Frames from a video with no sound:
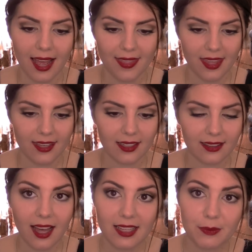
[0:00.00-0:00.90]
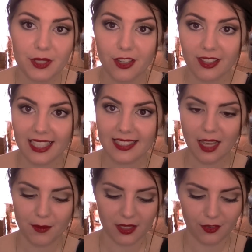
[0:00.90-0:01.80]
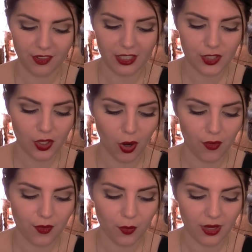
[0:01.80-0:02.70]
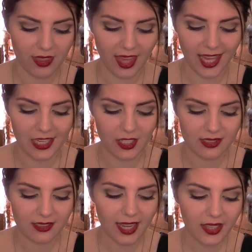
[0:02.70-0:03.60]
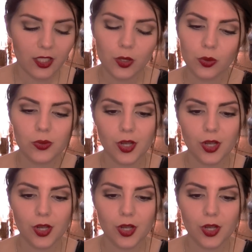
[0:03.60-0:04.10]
And then last but not least, I'm going to finish off with a slightly cool